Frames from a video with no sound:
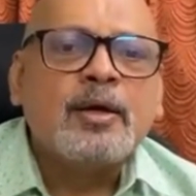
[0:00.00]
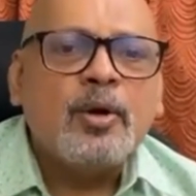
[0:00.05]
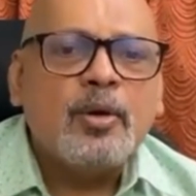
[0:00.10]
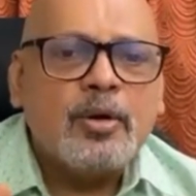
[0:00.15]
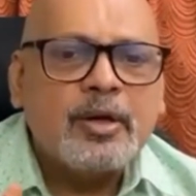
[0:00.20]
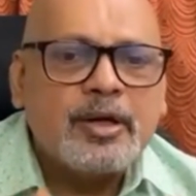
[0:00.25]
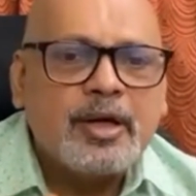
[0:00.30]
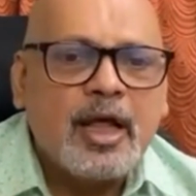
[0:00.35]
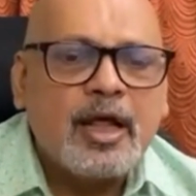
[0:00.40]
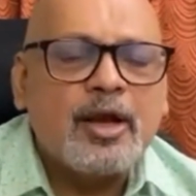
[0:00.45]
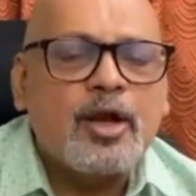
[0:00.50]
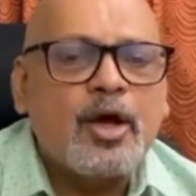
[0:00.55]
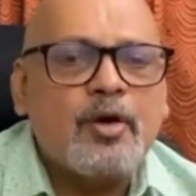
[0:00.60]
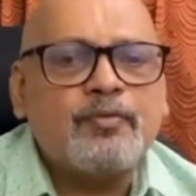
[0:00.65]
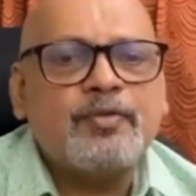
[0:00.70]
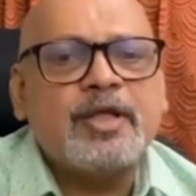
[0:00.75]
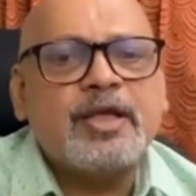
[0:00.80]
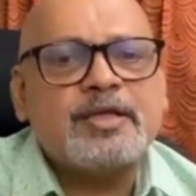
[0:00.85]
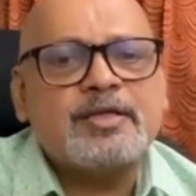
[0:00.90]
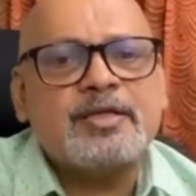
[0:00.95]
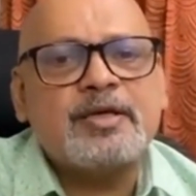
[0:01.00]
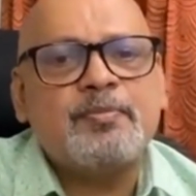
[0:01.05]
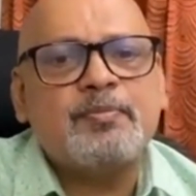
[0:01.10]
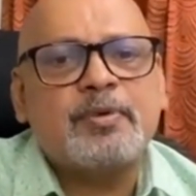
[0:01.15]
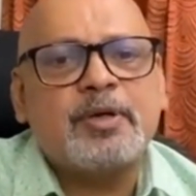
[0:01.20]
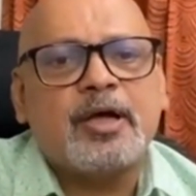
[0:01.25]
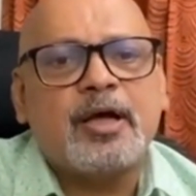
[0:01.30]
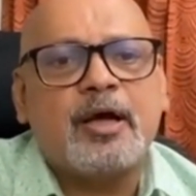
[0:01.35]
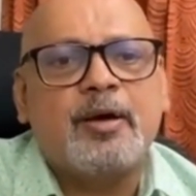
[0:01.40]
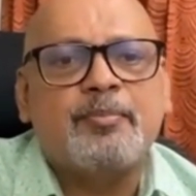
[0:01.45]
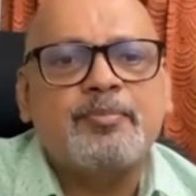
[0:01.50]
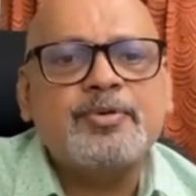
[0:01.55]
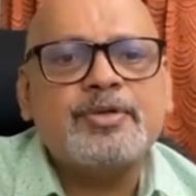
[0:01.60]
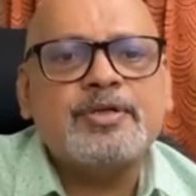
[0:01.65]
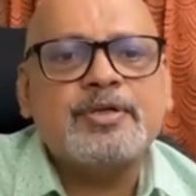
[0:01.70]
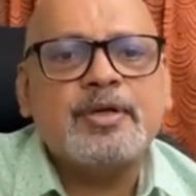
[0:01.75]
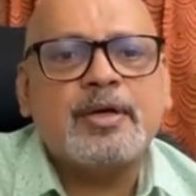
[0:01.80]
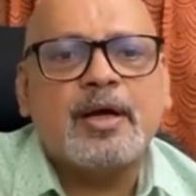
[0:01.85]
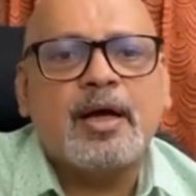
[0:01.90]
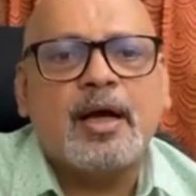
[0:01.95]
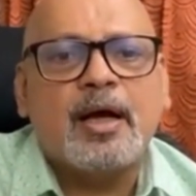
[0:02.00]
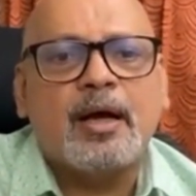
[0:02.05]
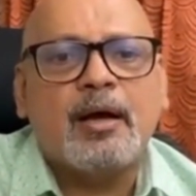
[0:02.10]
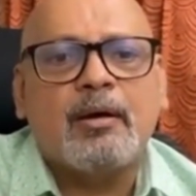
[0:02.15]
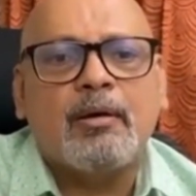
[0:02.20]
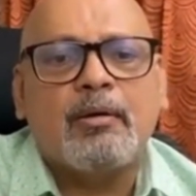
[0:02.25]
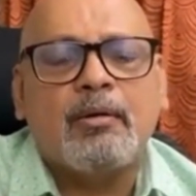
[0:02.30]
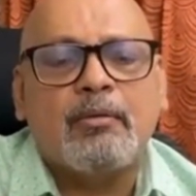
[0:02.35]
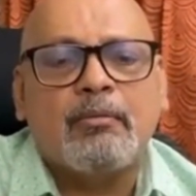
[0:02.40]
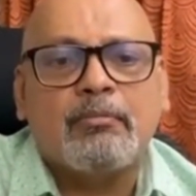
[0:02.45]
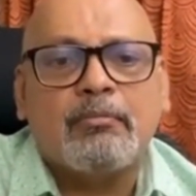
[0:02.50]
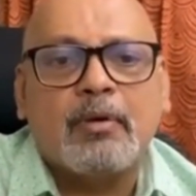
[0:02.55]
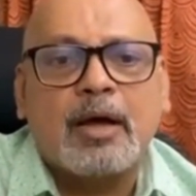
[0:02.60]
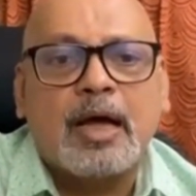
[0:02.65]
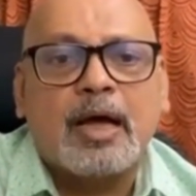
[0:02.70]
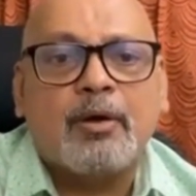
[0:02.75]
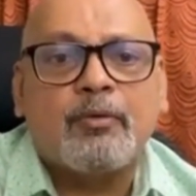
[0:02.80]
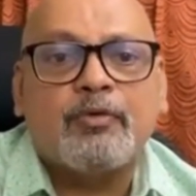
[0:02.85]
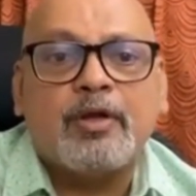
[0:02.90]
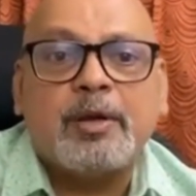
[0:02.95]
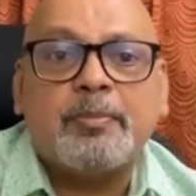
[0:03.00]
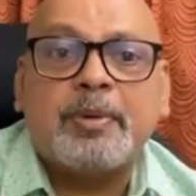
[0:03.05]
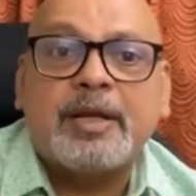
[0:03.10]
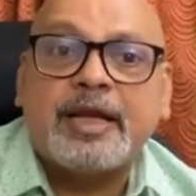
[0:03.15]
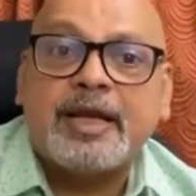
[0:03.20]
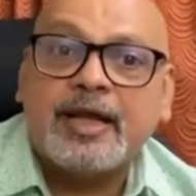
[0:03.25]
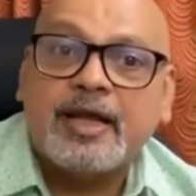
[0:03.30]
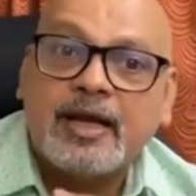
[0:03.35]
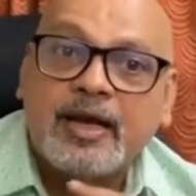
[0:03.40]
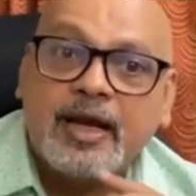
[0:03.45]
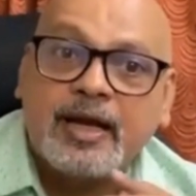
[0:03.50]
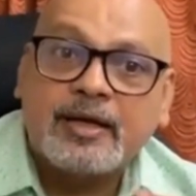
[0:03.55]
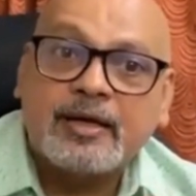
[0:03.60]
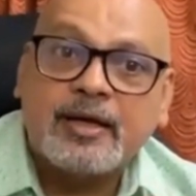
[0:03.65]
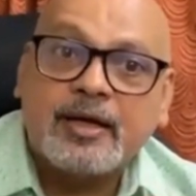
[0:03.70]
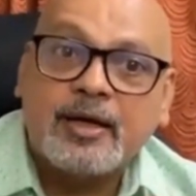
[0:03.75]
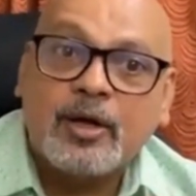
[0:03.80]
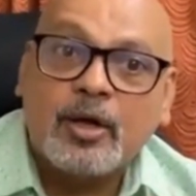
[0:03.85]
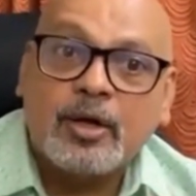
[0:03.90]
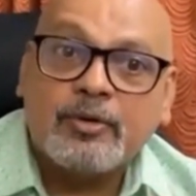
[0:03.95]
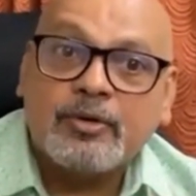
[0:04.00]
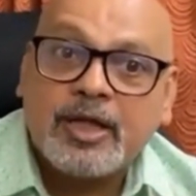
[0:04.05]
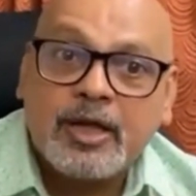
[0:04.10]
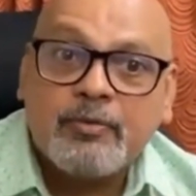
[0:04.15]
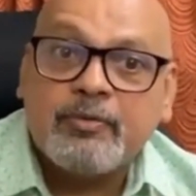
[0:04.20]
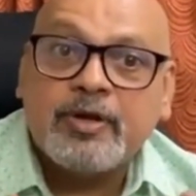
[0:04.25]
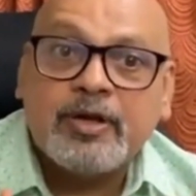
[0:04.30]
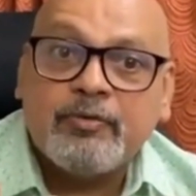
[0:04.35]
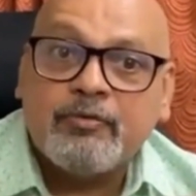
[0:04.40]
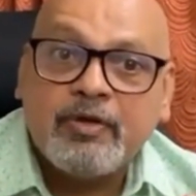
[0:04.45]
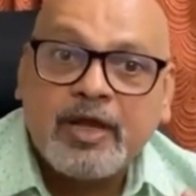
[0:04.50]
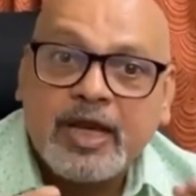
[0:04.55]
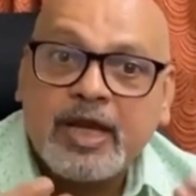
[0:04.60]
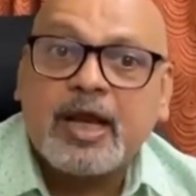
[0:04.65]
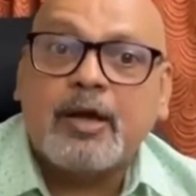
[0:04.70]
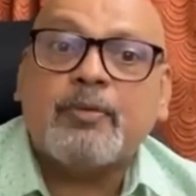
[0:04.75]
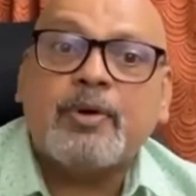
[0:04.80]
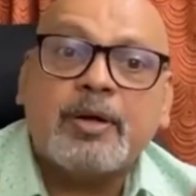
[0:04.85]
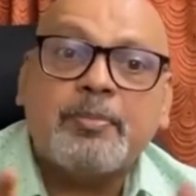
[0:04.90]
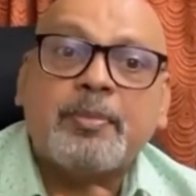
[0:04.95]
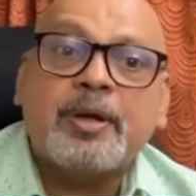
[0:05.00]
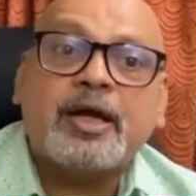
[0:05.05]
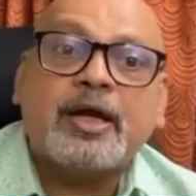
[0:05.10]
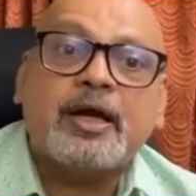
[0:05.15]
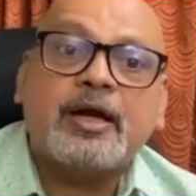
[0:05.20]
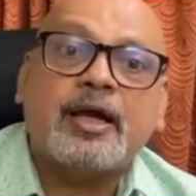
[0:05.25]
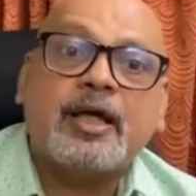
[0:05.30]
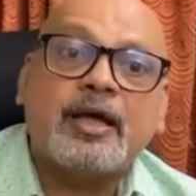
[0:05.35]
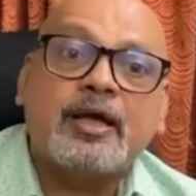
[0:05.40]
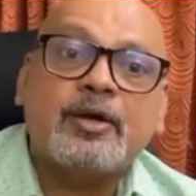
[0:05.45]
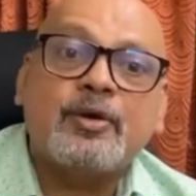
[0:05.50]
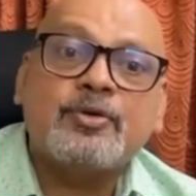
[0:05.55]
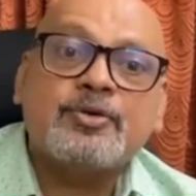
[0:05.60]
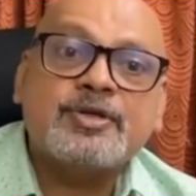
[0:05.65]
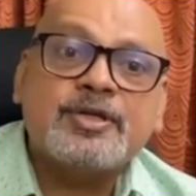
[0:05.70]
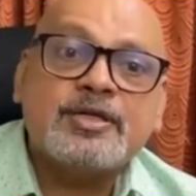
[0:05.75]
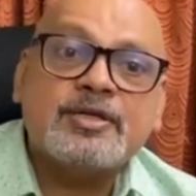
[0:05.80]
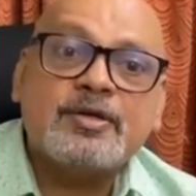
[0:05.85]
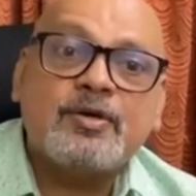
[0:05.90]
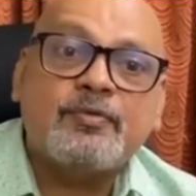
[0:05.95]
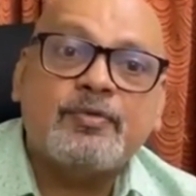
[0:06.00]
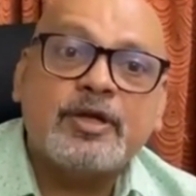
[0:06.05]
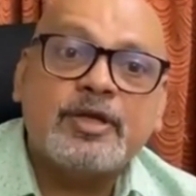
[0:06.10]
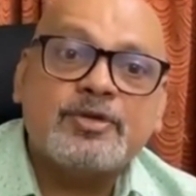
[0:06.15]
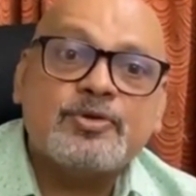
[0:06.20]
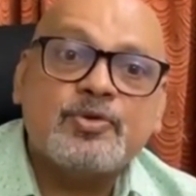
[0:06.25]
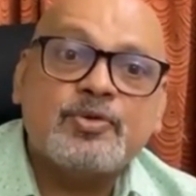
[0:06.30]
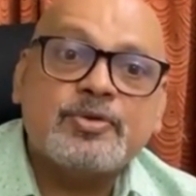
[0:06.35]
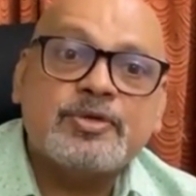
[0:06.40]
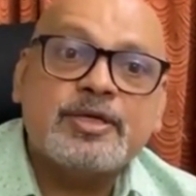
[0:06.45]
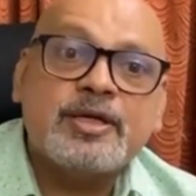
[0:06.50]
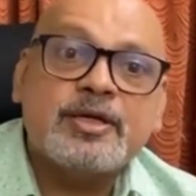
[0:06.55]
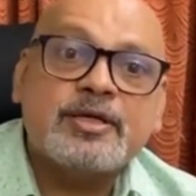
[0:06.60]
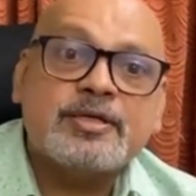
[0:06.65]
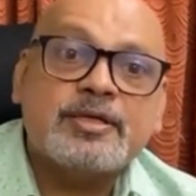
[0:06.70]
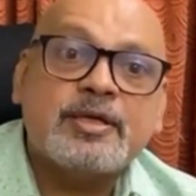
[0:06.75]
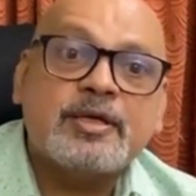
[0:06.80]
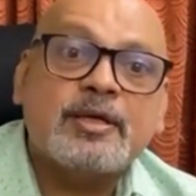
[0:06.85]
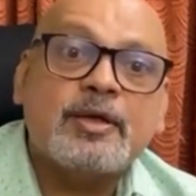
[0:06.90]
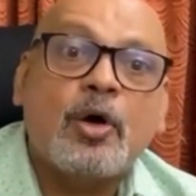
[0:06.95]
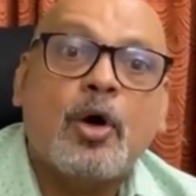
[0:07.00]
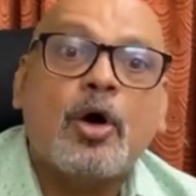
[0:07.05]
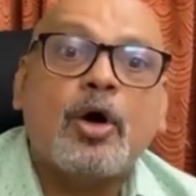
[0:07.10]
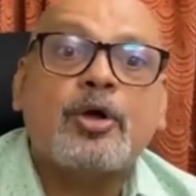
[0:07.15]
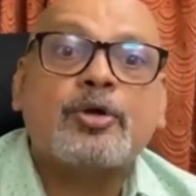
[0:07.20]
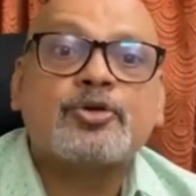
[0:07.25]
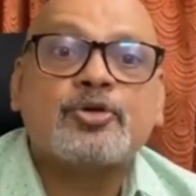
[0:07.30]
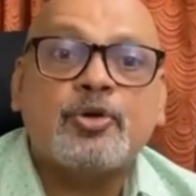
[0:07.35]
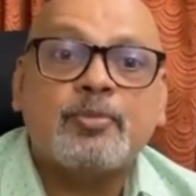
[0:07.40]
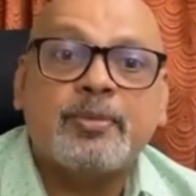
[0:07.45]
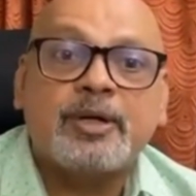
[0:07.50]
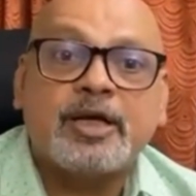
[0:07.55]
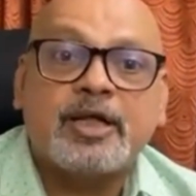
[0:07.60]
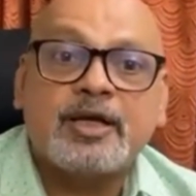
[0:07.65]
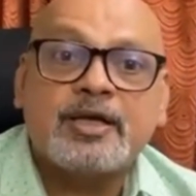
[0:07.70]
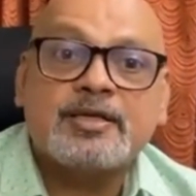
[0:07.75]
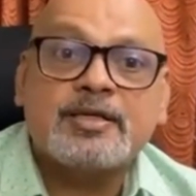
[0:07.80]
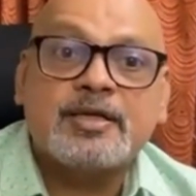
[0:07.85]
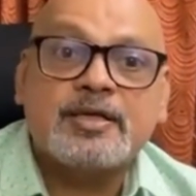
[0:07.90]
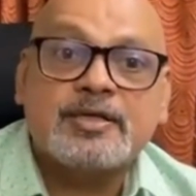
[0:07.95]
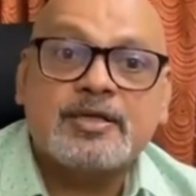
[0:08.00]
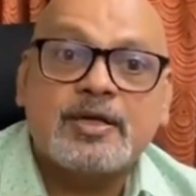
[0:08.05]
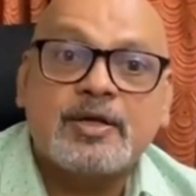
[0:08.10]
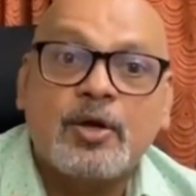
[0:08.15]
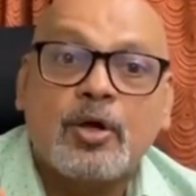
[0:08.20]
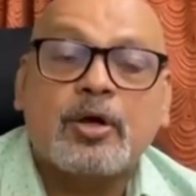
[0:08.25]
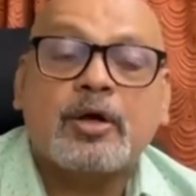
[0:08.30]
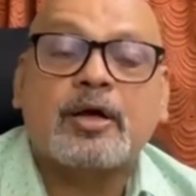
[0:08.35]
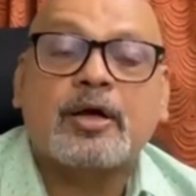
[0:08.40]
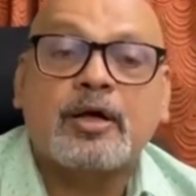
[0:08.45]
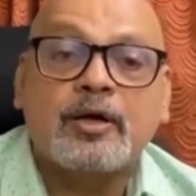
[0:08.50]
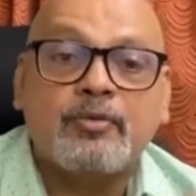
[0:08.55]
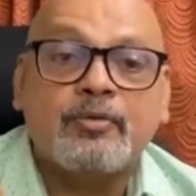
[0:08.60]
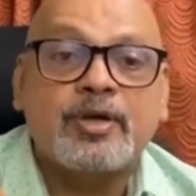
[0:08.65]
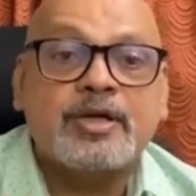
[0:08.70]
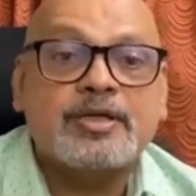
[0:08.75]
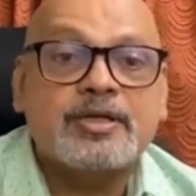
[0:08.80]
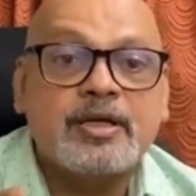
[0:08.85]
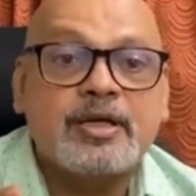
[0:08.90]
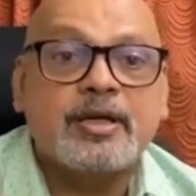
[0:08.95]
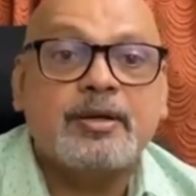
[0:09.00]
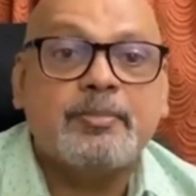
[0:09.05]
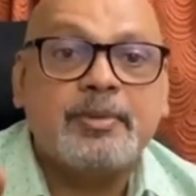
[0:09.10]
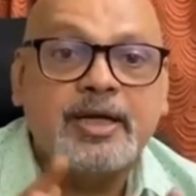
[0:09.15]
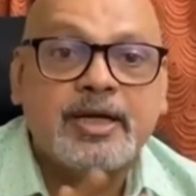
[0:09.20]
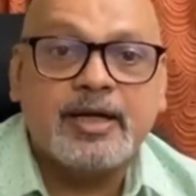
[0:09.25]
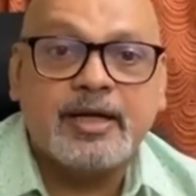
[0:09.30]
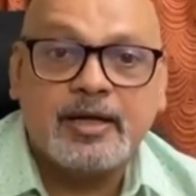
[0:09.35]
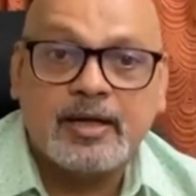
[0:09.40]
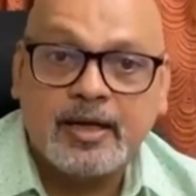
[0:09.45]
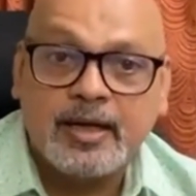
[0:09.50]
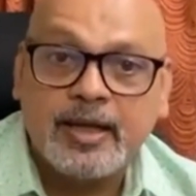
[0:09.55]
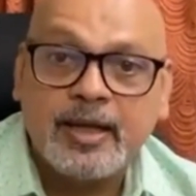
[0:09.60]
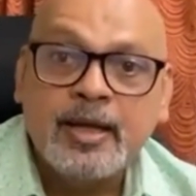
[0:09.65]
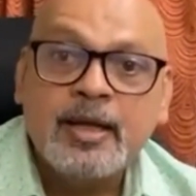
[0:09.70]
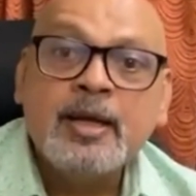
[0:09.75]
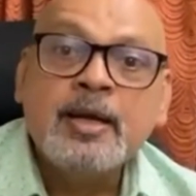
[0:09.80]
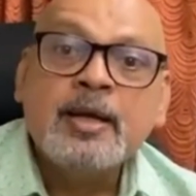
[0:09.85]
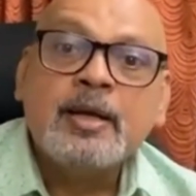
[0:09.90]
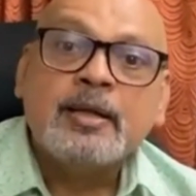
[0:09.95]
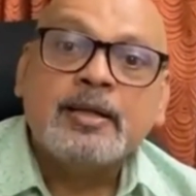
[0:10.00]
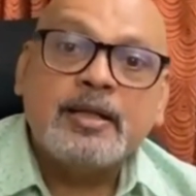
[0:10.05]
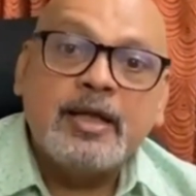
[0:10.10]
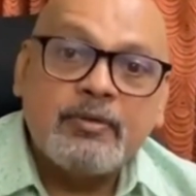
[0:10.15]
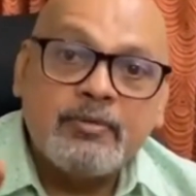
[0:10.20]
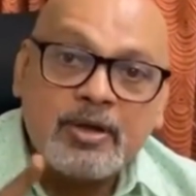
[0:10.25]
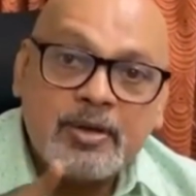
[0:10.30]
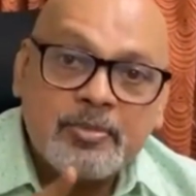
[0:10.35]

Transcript: none of these symptoms will be neglected, or we never make a diagnosis of dissociation or somatization or conversion immediately. They will